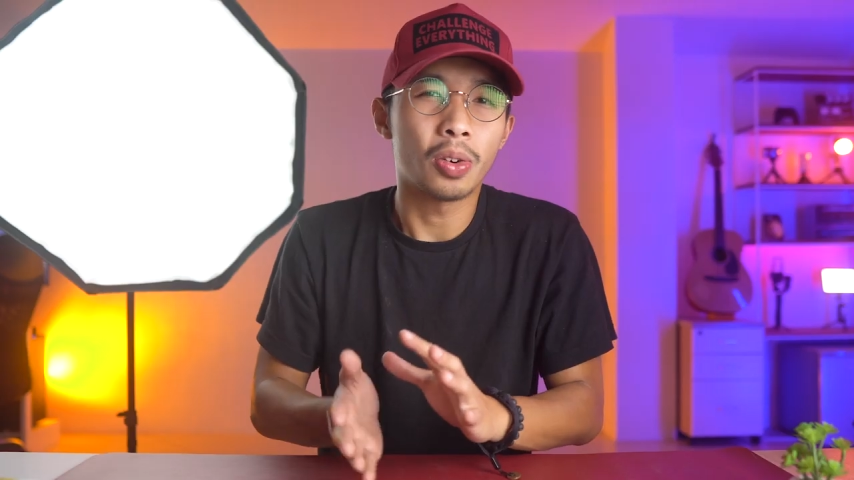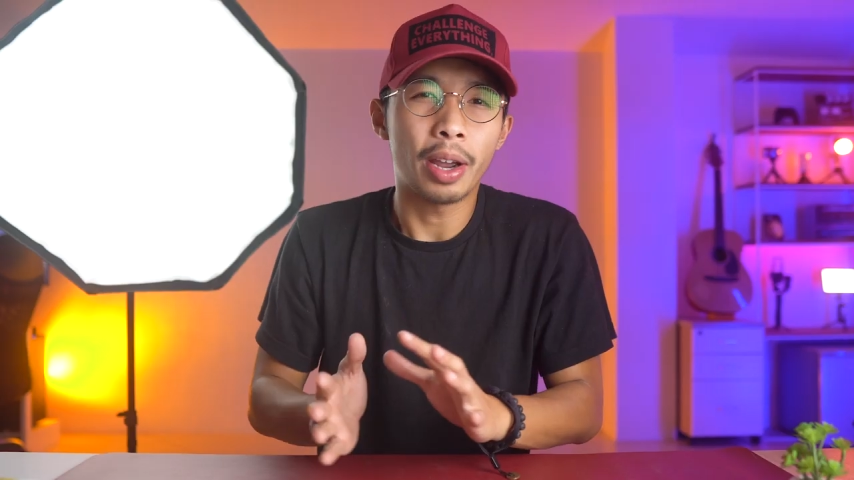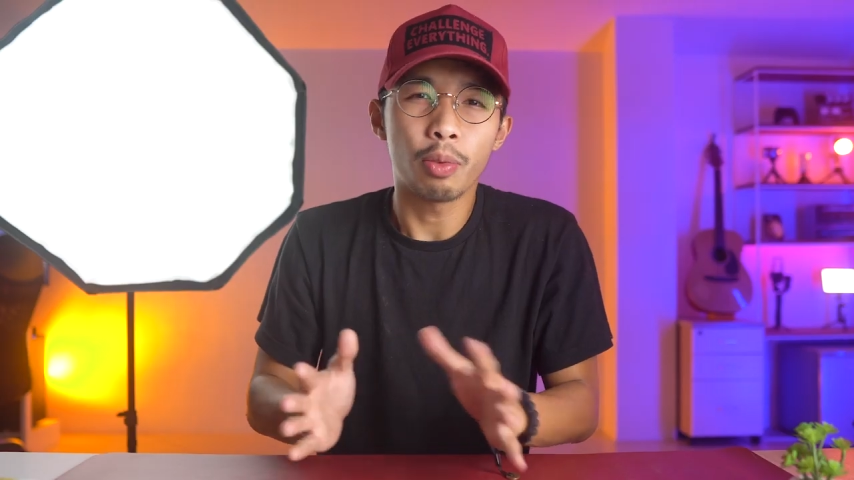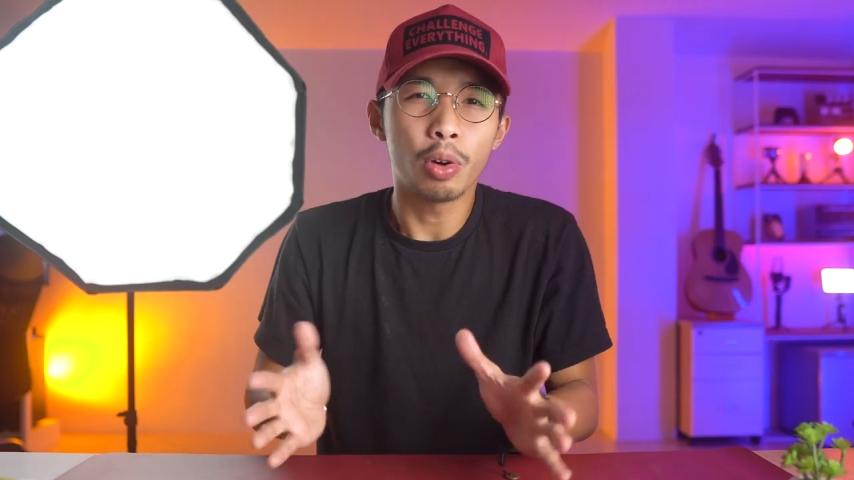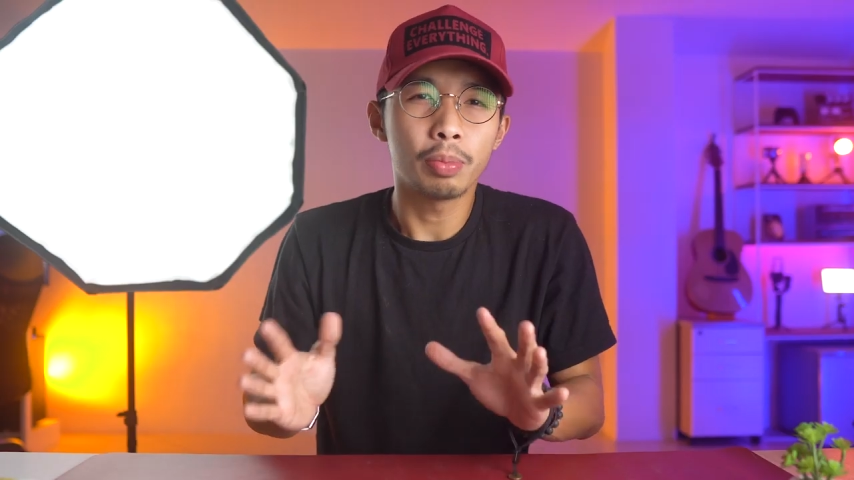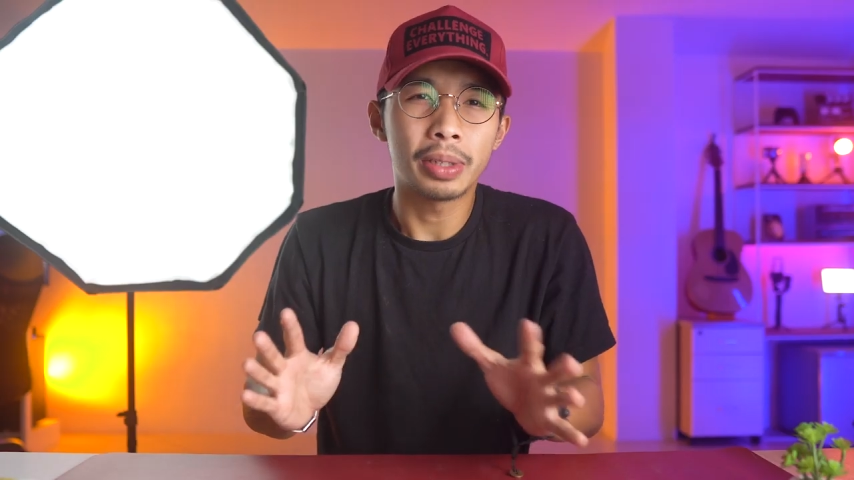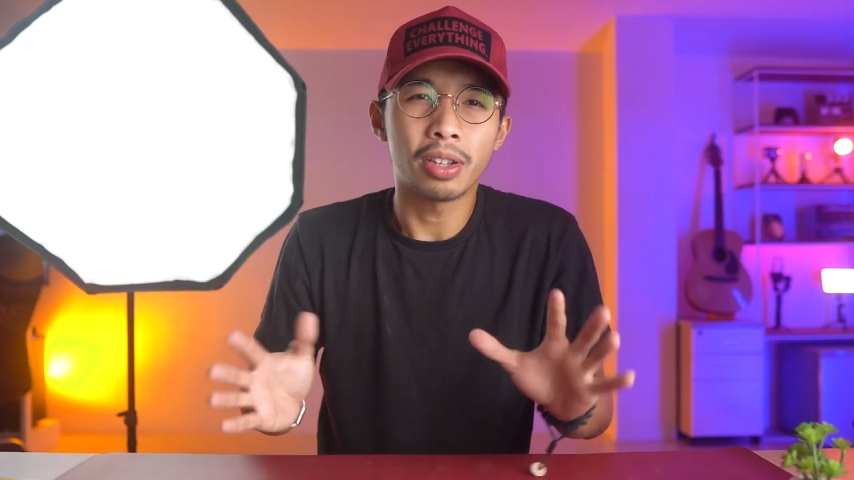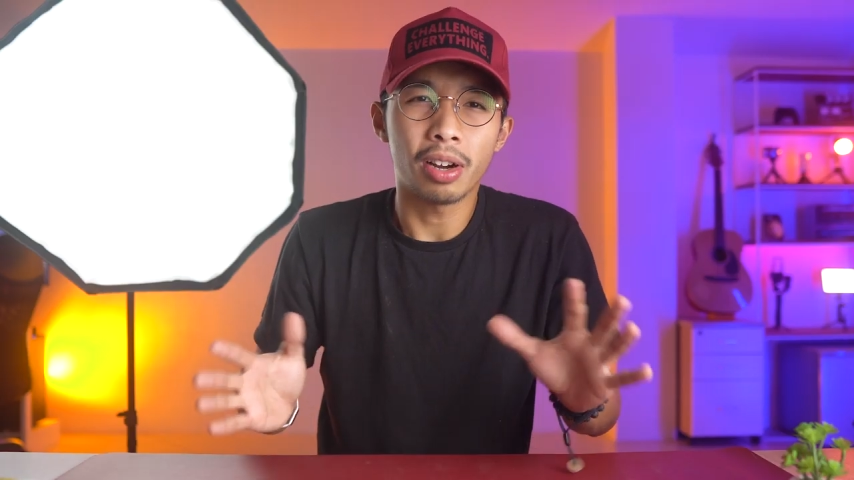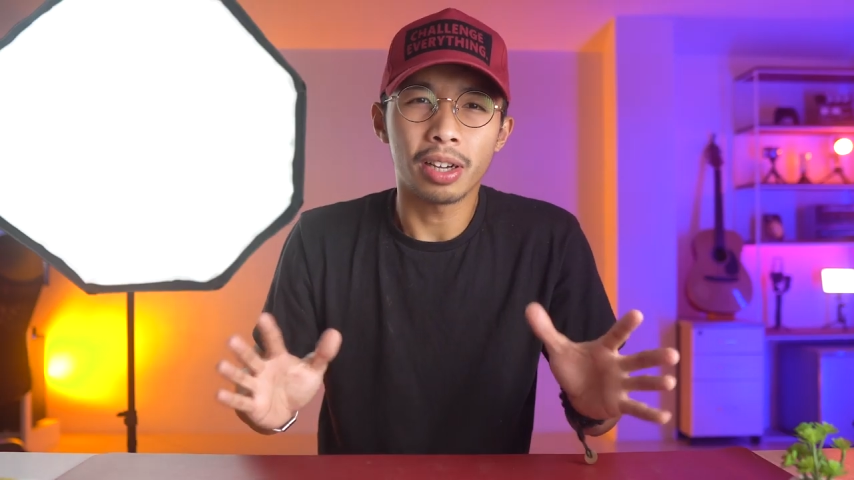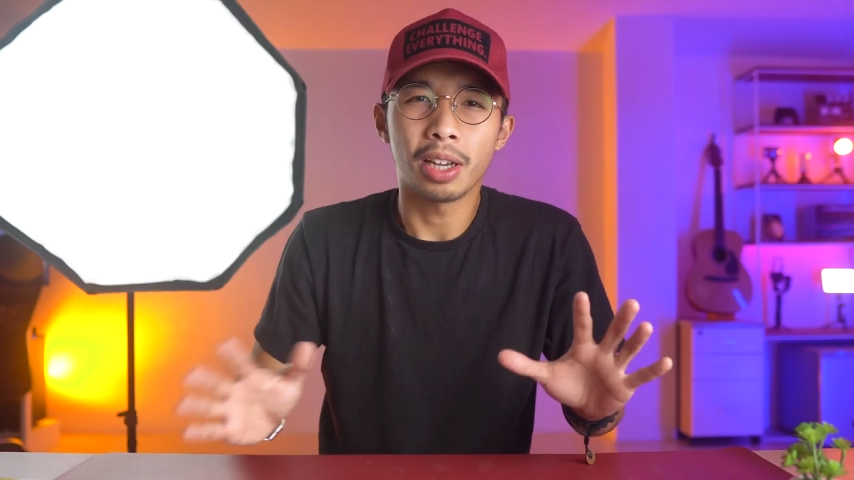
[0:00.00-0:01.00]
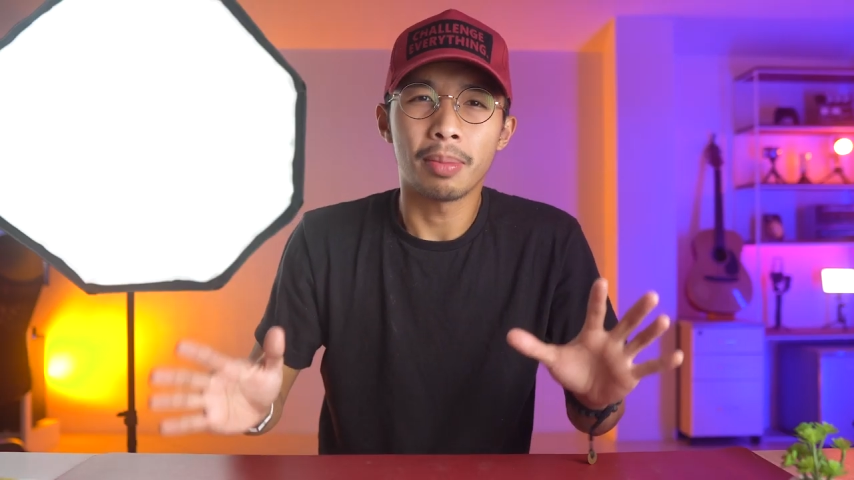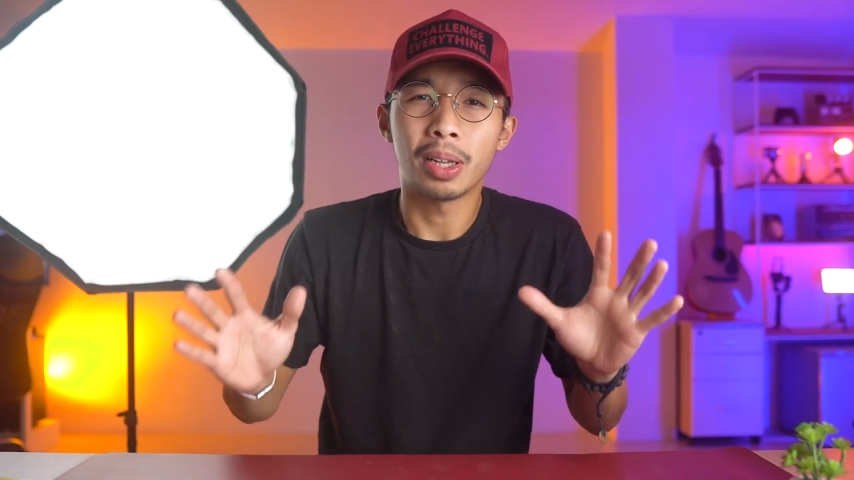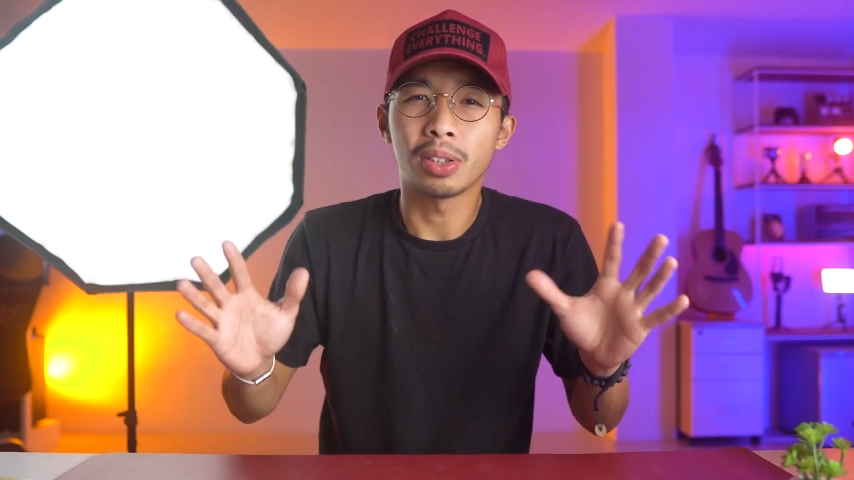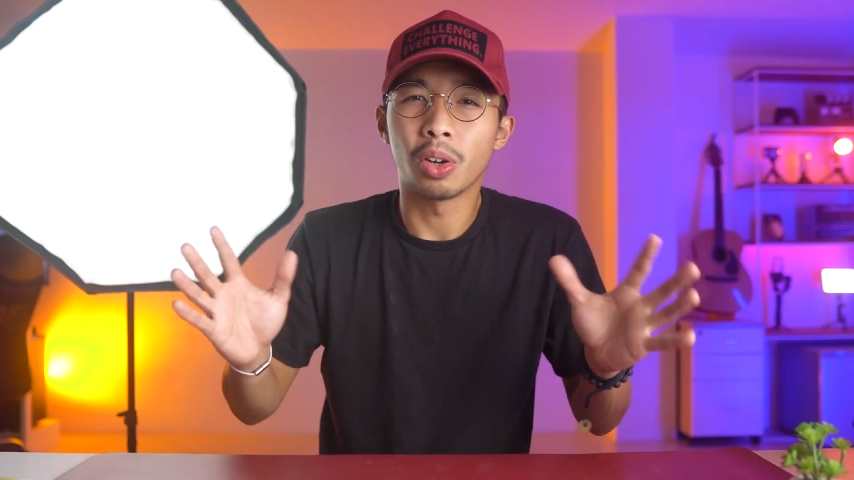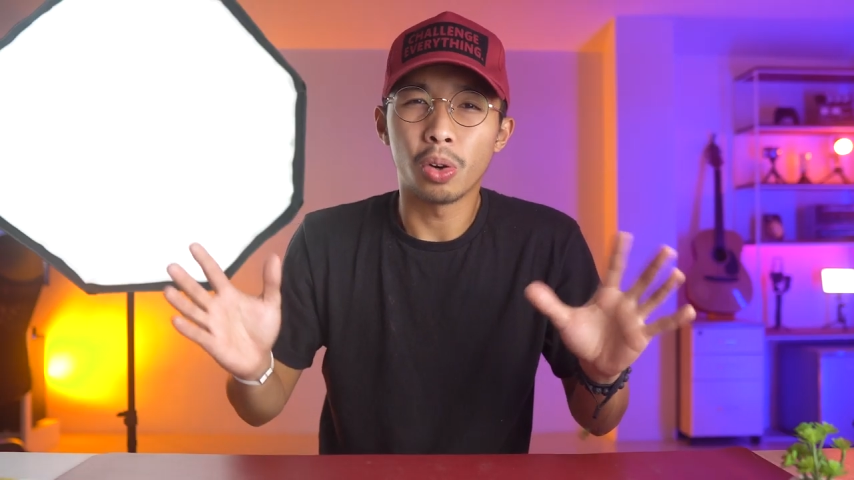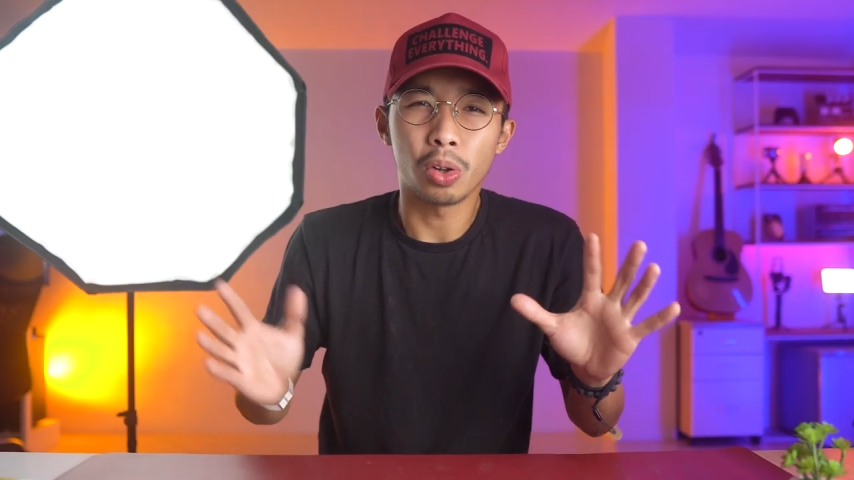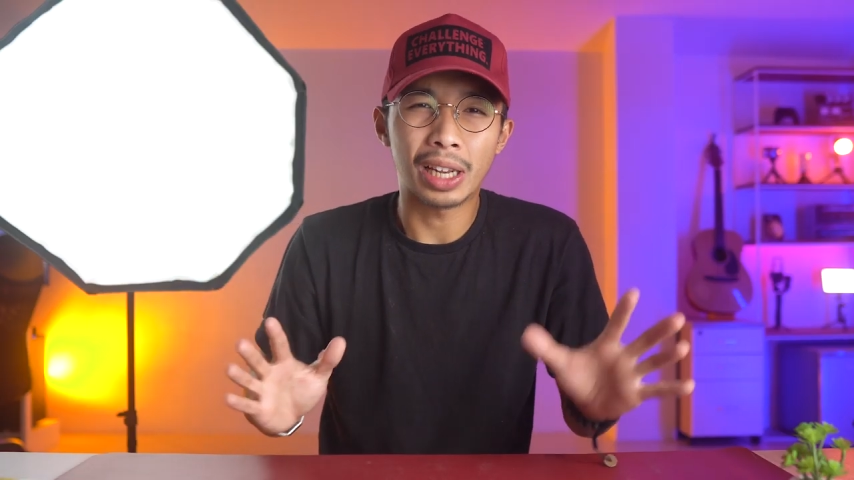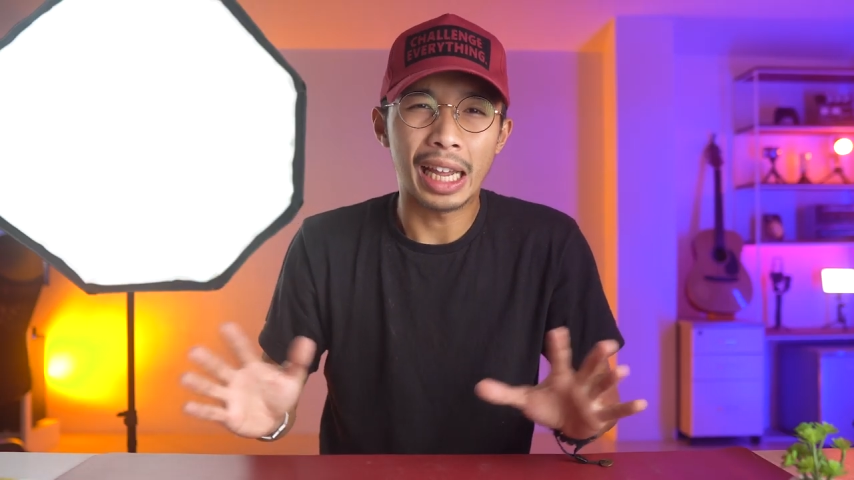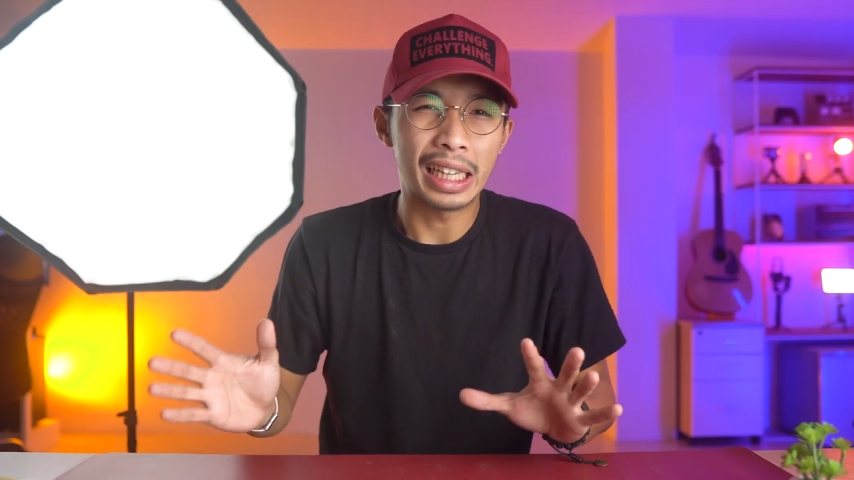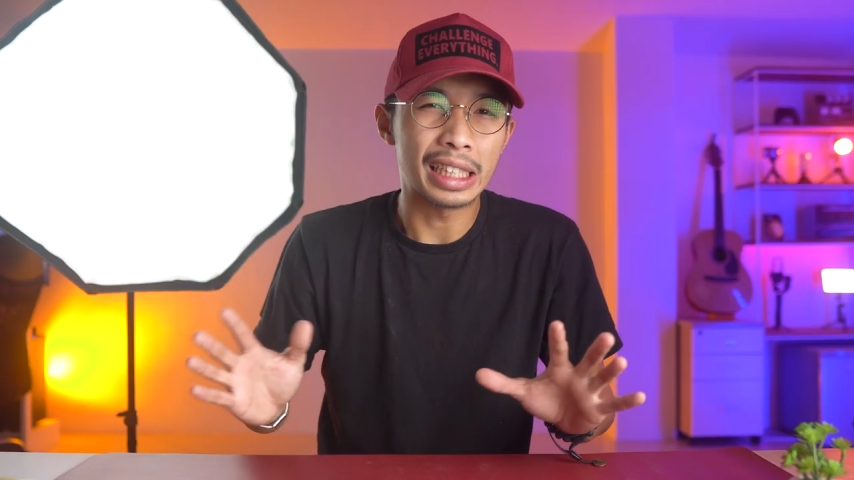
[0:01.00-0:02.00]
So I won't be talking about the whole
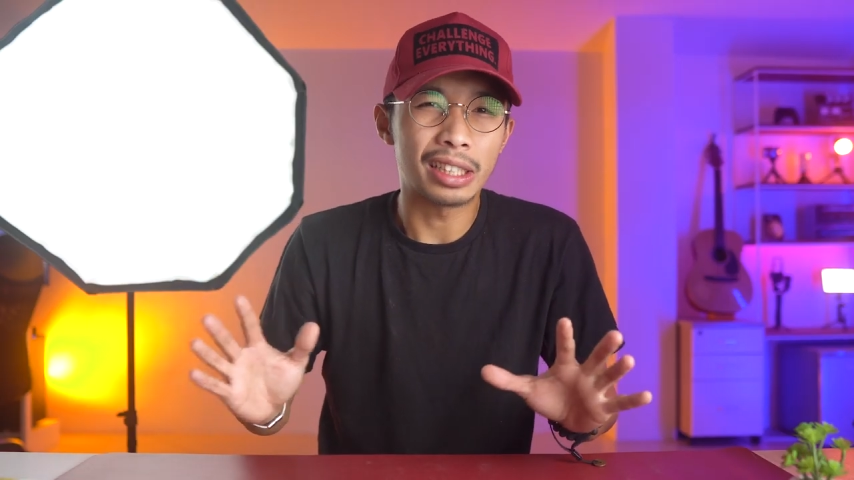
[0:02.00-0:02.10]
client